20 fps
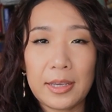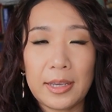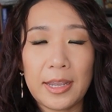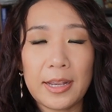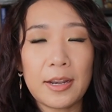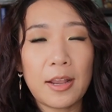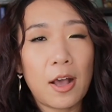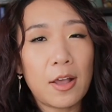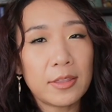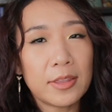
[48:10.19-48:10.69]

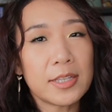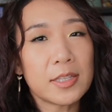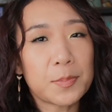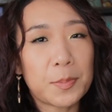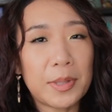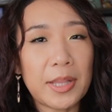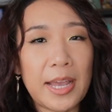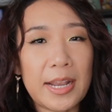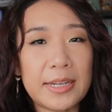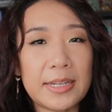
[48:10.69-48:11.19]
And on this
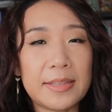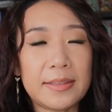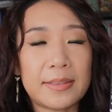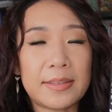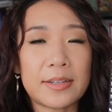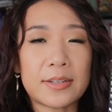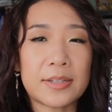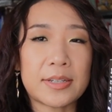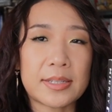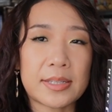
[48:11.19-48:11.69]
planet,
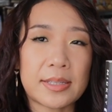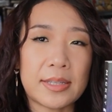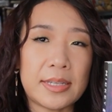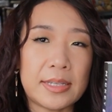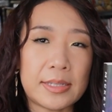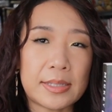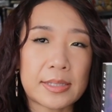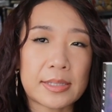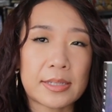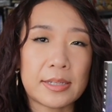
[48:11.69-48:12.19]
there is
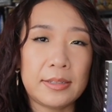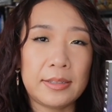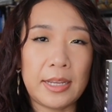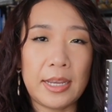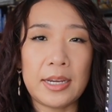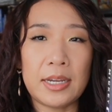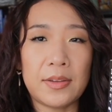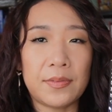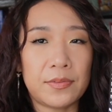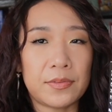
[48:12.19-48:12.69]
this
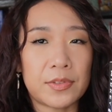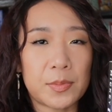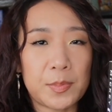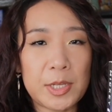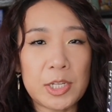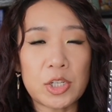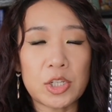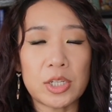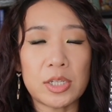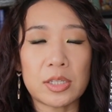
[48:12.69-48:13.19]
native
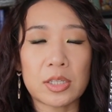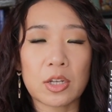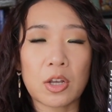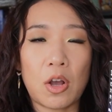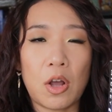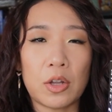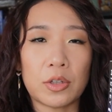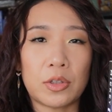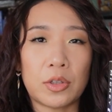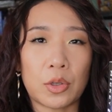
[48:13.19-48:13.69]
species
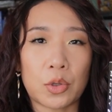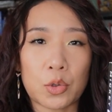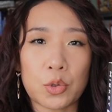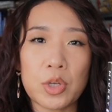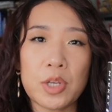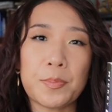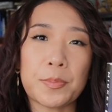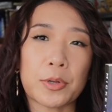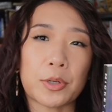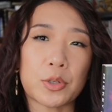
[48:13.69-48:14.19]
called the
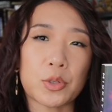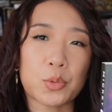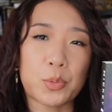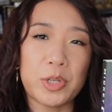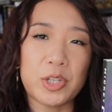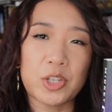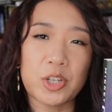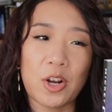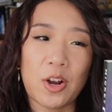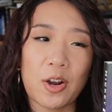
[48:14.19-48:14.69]
creepers,
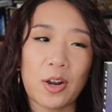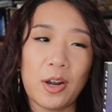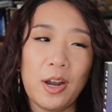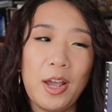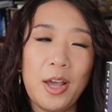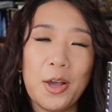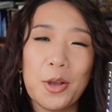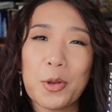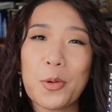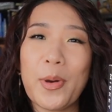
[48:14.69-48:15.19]
which are
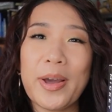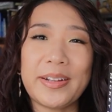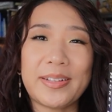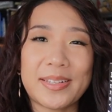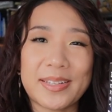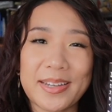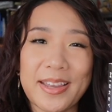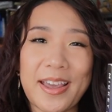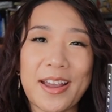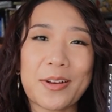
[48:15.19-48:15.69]
quite
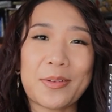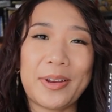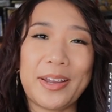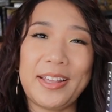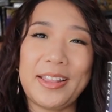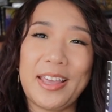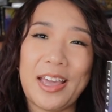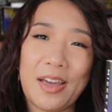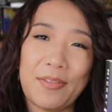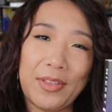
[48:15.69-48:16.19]
scary.
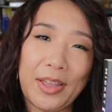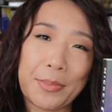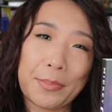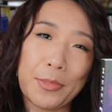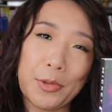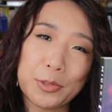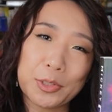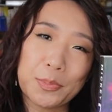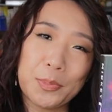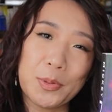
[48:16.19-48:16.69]
They have like
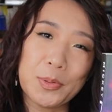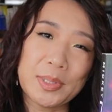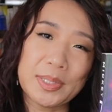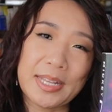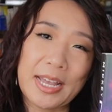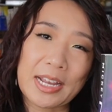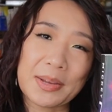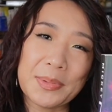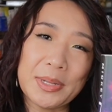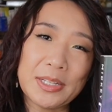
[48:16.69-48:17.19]
multiple
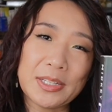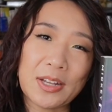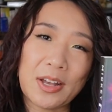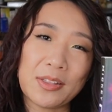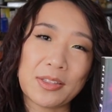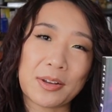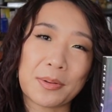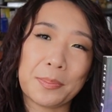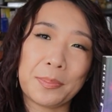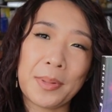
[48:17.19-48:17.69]
segments
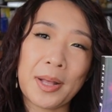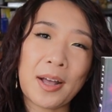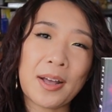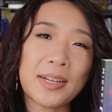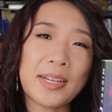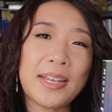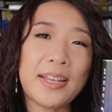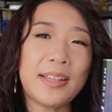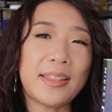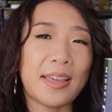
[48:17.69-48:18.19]
on their
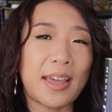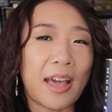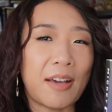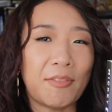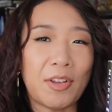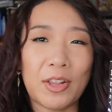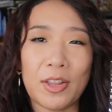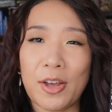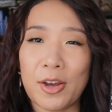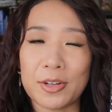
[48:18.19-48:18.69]
body, they have
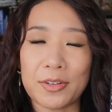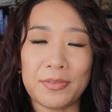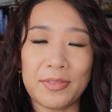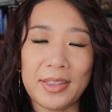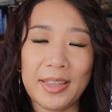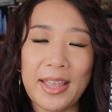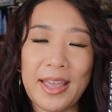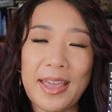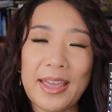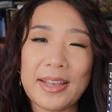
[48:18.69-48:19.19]
a lot of
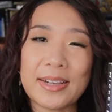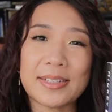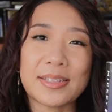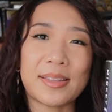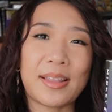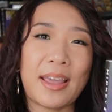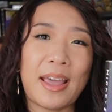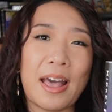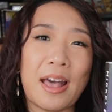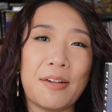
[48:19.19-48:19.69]
legs,
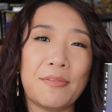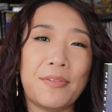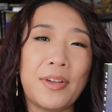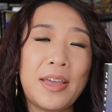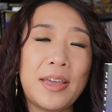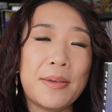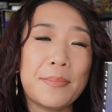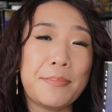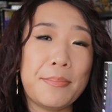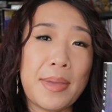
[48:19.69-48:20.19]
they have
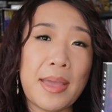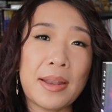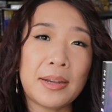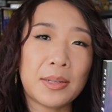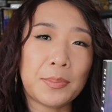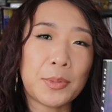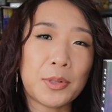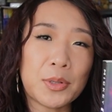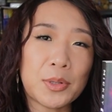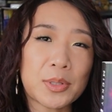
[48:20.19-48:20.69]

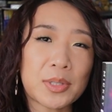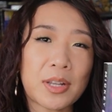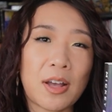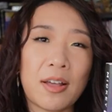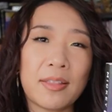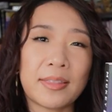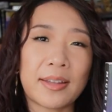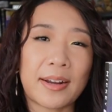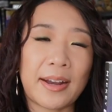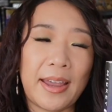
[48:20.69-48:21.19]
mandibles
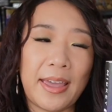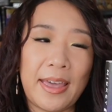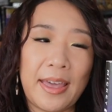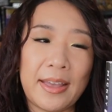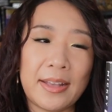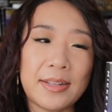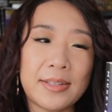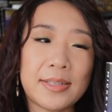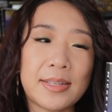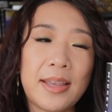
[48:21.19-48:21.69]
on their
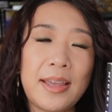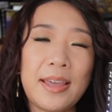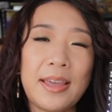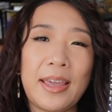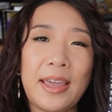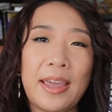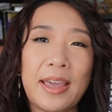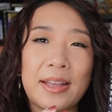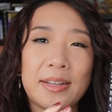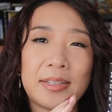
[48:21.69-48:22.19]
heads.
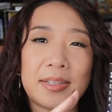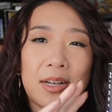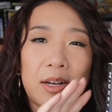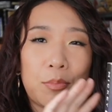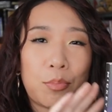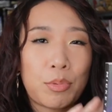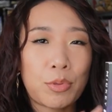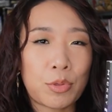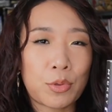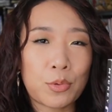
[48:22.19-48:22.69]
And
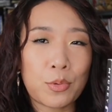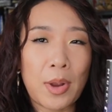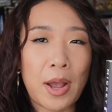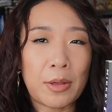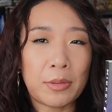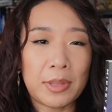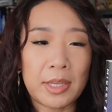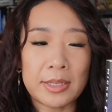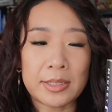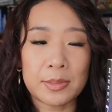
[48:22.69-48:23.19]

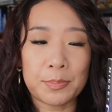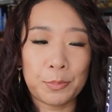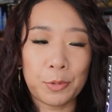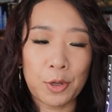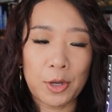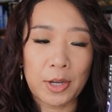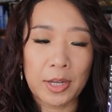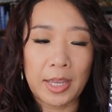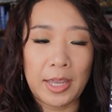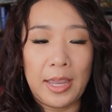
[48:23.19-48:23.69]
throughout this
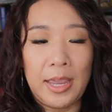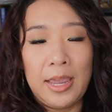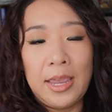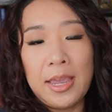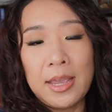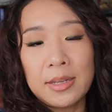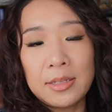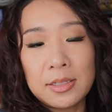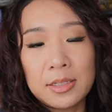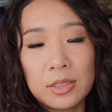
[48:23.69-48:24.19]
book
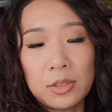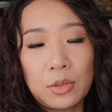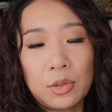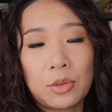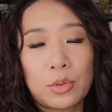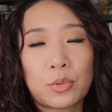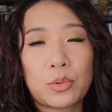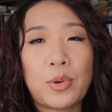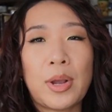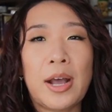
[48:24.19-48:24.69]
and
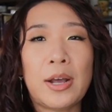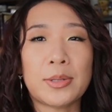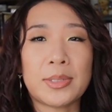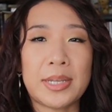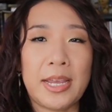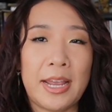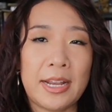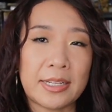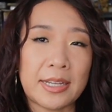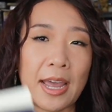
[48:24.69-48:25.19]
throughout
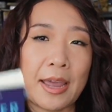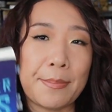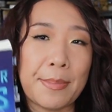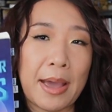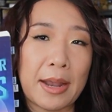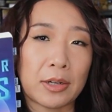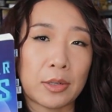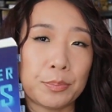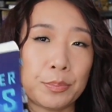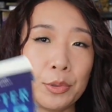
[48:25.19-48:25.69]

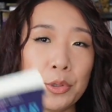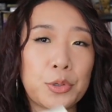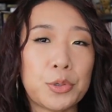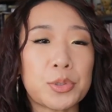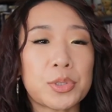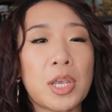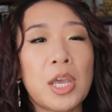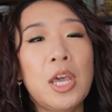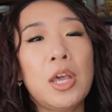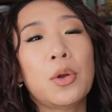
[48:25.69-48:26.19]
Antimatter
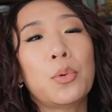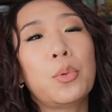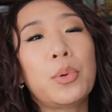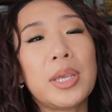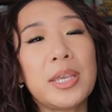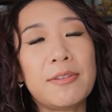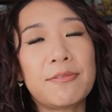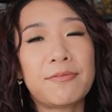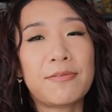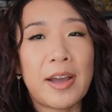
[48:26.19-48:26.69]
Blues,
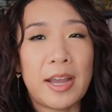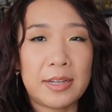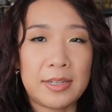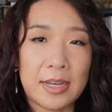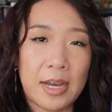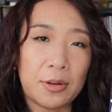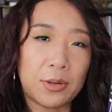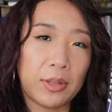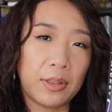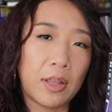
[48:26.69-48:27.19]
we find
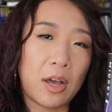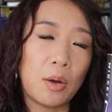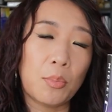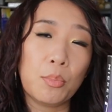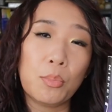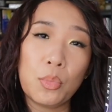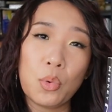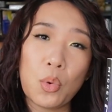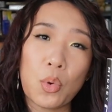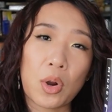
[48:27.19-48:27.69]
out a lot
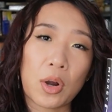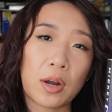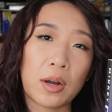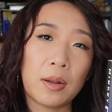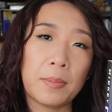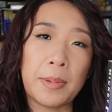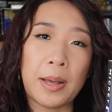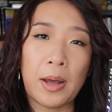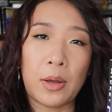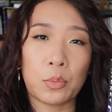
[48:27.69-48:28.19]
more
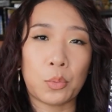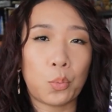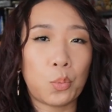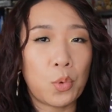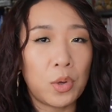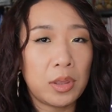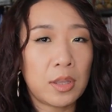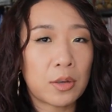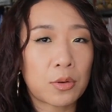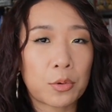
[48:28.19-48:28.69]
about
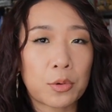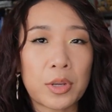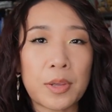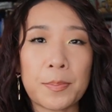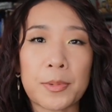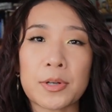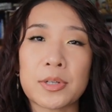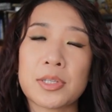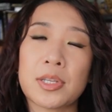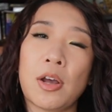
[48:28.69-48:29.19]
what the
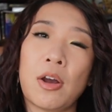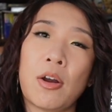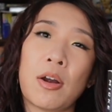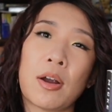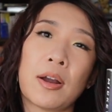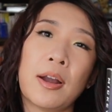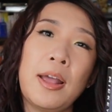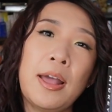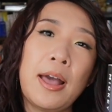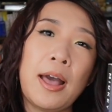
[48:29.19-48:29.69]
creepers
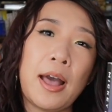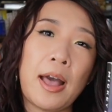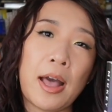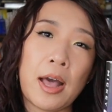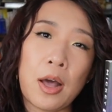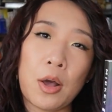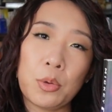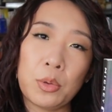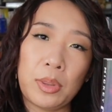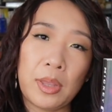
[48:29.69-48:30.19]
are,
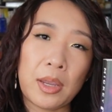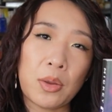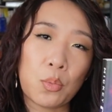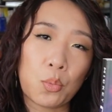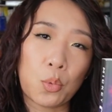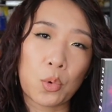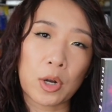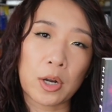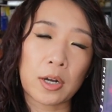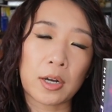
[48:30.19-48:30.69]
how they
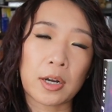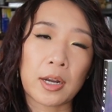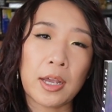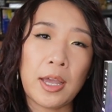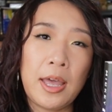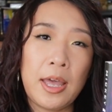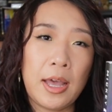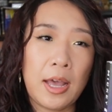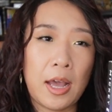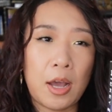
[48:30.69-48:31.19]
work,
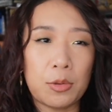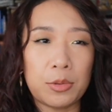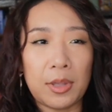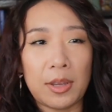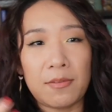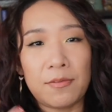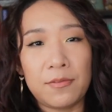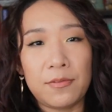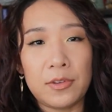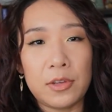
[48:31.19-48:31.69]
how
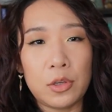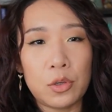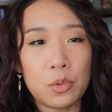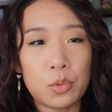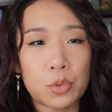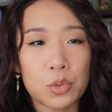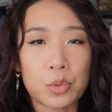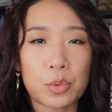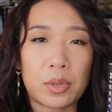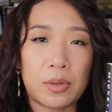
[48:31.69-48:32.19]
they
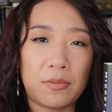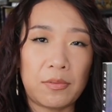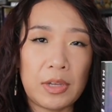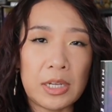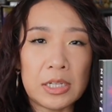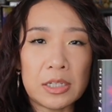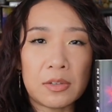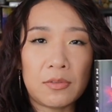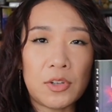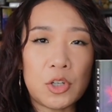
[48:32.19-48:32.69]
view sort of
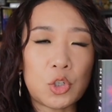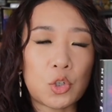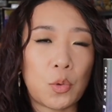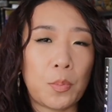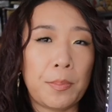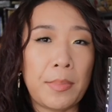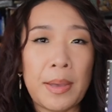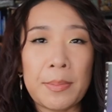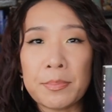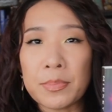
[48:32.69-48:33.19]
individual
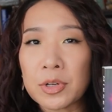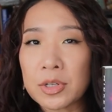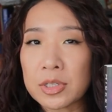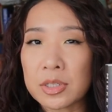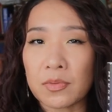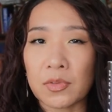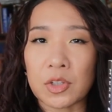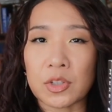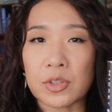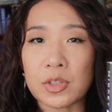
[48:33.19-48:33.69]
members
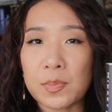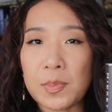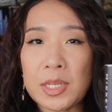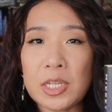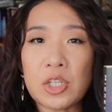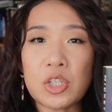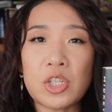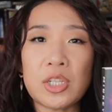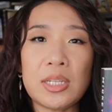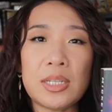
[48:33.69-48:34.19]
of their
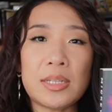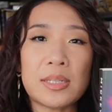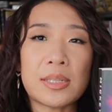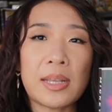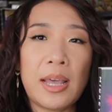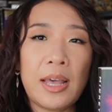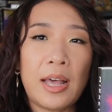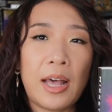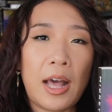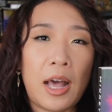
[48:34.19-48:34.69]
species,
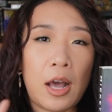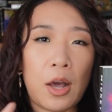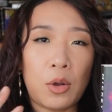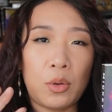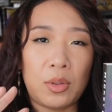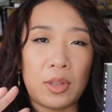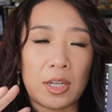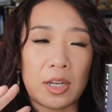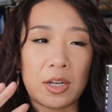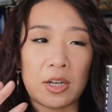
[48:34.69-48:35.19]

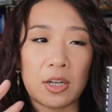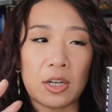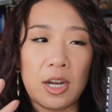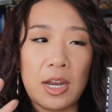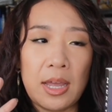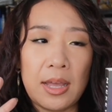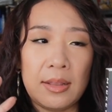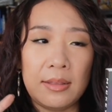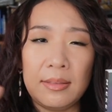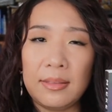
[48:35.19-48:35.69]
how their
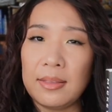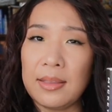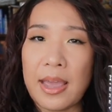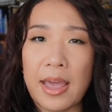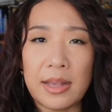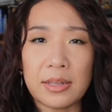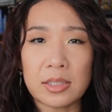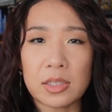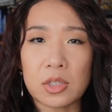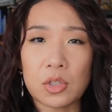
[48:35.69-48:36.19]

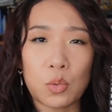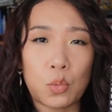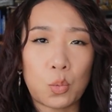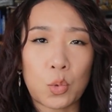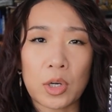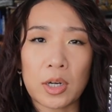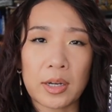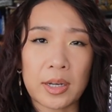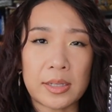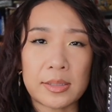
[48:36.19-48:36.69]
nest
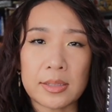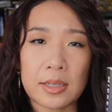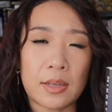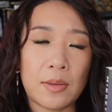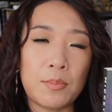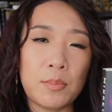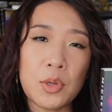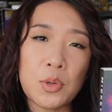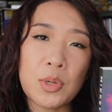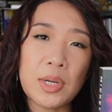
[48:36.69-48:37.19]
work as a
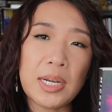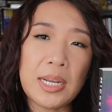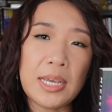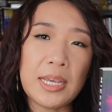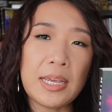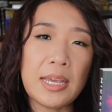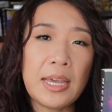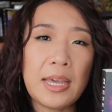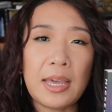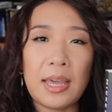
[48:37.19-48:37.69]

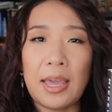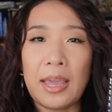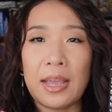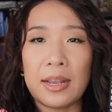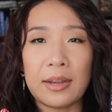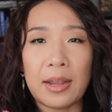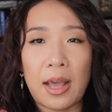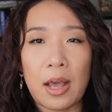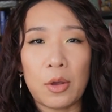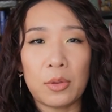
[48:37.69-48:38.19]
community,
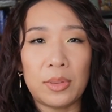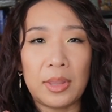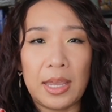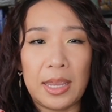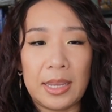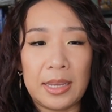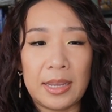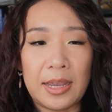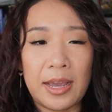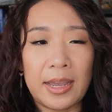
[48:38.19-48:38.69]
and how
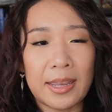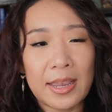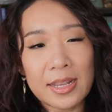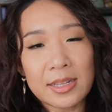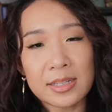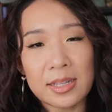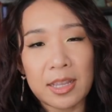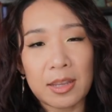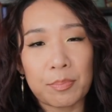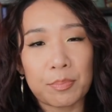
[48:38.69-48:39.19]
they, I
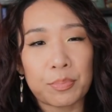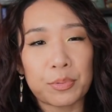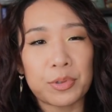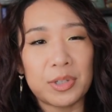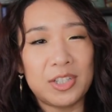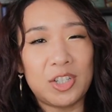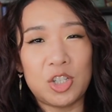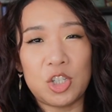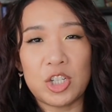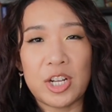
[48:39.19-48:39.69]
guess, like
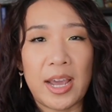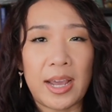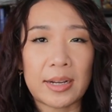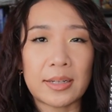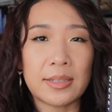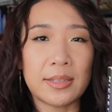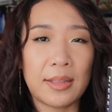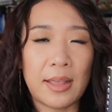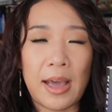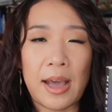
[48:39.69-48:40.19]

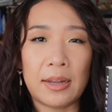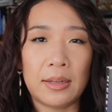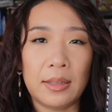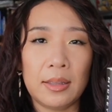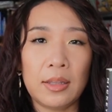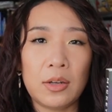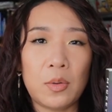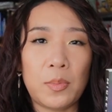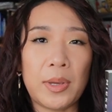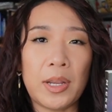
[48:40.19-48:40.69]
project that a
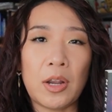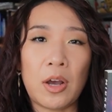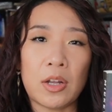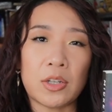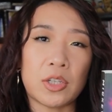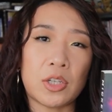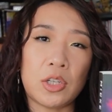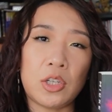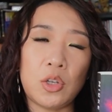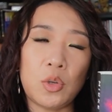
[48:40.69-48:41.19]
little bit
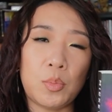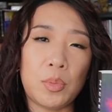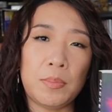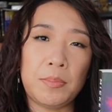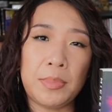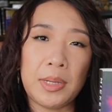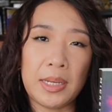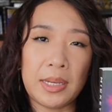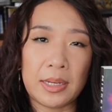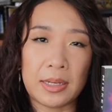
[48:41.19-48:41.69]
onto human
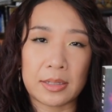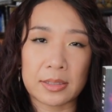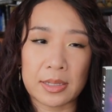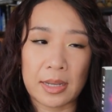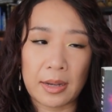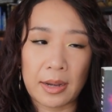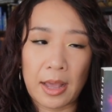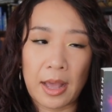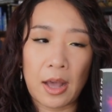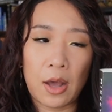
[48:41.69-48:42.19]
beings
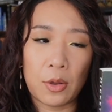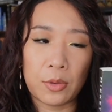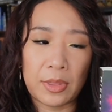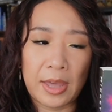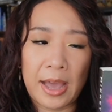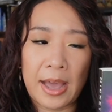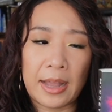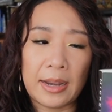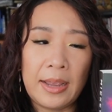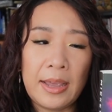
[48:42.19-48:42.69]
and how
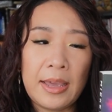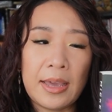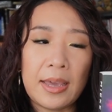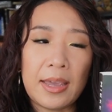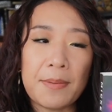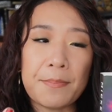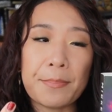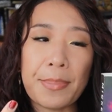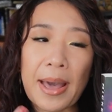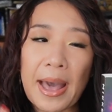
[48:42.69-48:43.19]
that
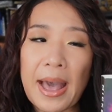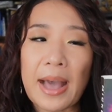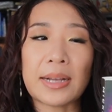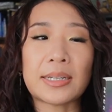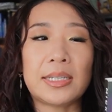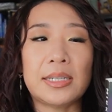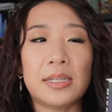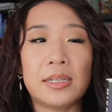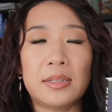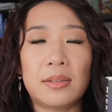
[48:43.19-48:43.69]

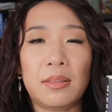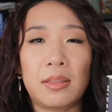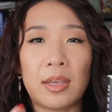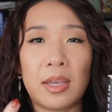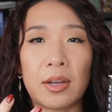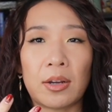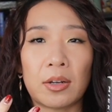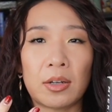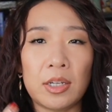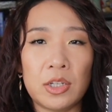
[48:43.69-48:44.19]
impacted
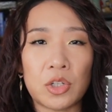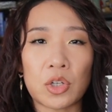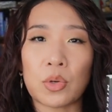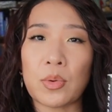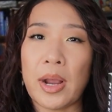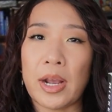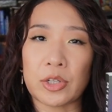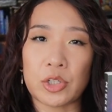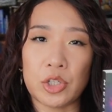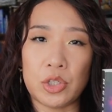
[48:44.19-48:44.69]
their
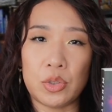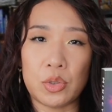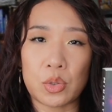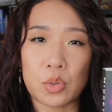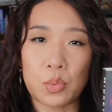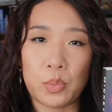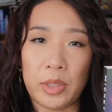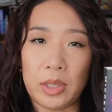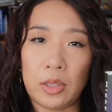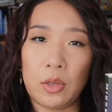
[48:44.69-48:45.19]

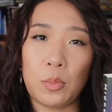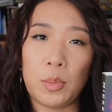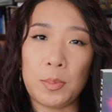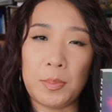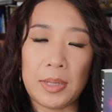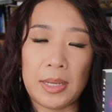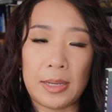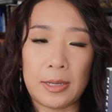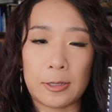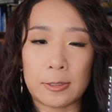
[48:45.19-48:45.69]
interactions with human
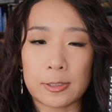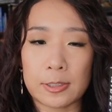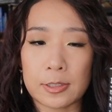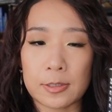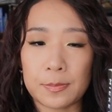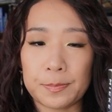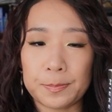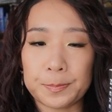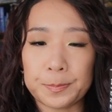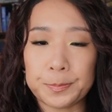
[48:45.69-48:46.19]
beings.